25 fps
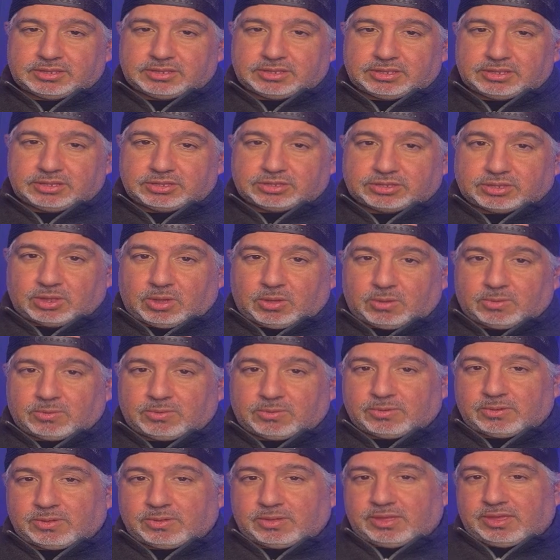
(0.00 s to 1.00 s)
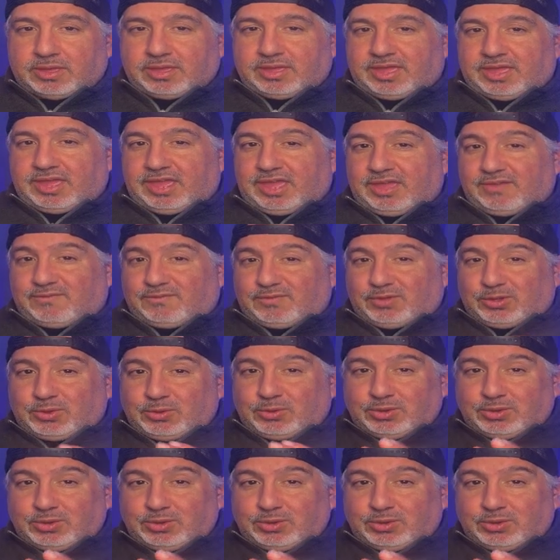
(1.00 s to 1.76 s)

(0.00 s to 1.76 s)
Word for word: So, if you